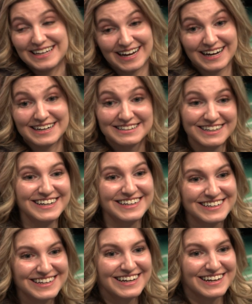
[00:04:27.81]
Yeah.
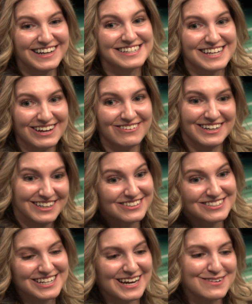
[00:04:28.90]
It's like one of
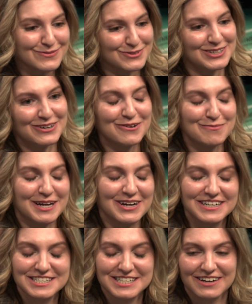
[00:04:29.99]
those times where you go, oh my
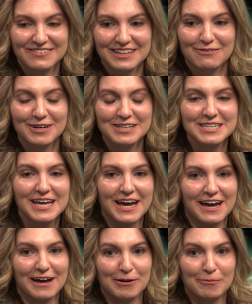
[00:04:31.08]
gosh, that really worked.
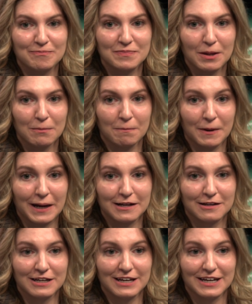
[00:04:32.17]
But
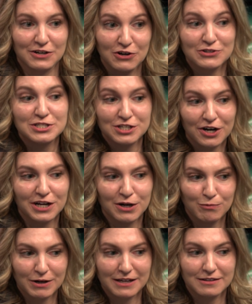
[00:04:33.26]
it all started
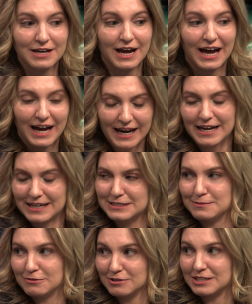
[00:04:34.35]
with, I had
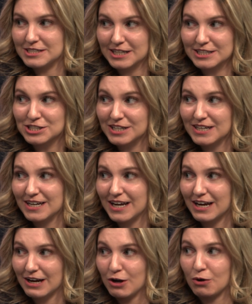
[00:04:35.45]
to be really diligent
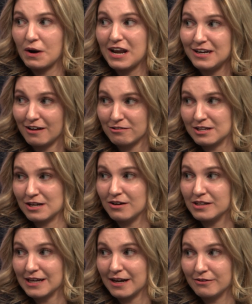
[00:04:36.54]
and go nothing
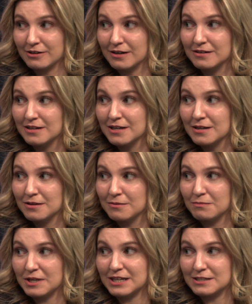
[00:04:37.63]
on the counter. Yeah.
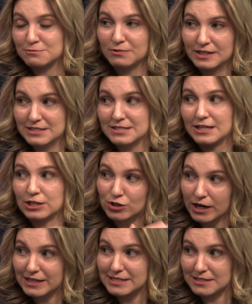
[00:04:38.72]
Because once they
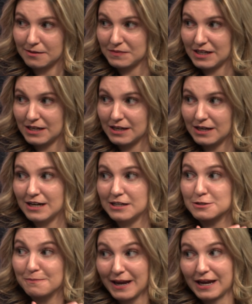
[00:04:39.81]
try something and
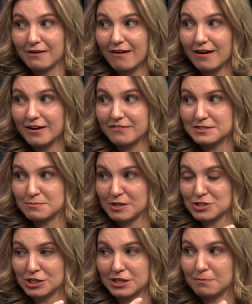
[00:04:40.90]
it's paid off,
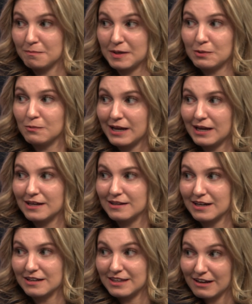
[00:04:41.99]
especially in a big way,
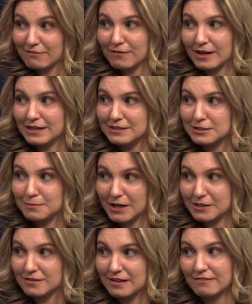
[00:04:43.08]
like they find the
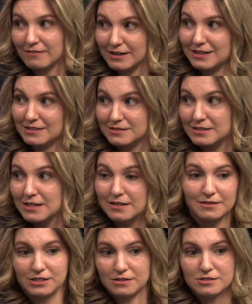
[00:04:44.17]
butter, they find
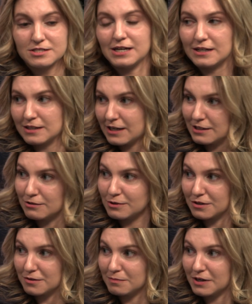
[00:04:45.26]
your steak that you
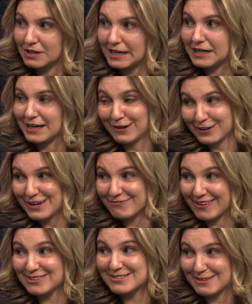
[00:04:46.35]
were marinating, they
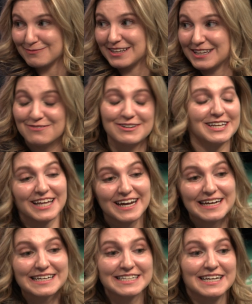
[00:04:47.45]
found something they really
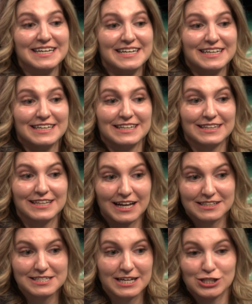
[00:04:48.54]
liked,
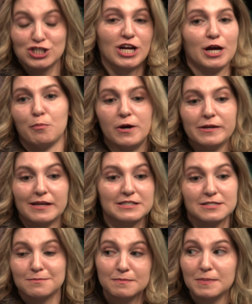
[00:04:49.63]
that's like jackpot.
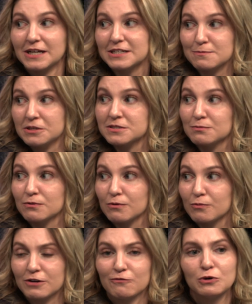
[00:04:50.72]
That's the biggest possible
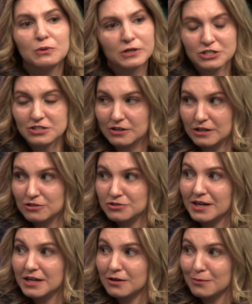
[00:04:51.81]
reward. Of course they're going to
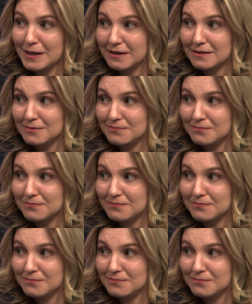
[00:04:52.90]
try and go back.